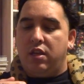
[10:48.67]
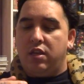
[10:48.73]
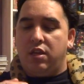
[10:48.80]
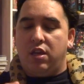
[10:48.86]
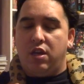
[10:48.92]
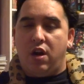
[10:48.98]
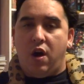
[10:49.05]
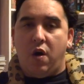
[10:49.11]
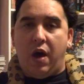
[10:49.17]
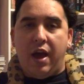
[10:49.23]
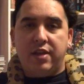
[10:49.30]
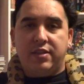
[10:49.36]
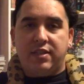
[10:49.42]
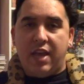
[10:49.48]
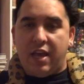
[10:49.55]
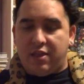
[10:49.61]
You know, I
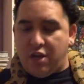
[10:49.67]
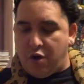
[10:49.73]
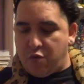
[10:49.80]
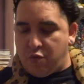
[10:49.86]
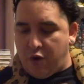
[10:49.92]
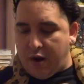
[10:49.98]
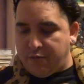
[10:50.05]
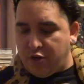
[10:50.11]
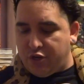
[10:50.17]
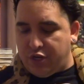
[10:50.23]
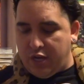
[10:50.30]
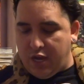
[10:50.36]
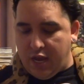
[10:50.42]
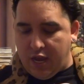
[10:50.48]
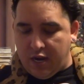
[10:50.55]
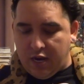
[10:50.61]
sat there and rubbed her
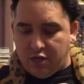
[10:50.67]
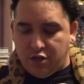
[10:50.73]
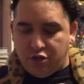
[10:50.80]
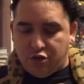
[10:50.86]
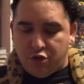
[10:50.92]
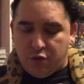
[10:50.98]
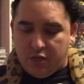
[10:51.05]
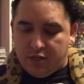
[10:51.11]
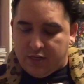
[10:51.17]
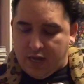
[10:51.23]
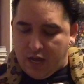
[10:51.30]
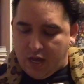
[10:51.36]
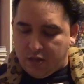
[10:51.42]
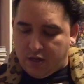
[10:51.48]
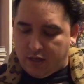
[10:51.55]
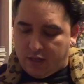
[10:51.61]
chin, and as you can
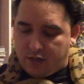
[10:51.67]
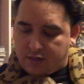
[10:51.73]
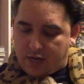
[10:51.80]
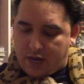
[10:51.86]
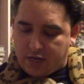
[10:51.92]
tell, look at this.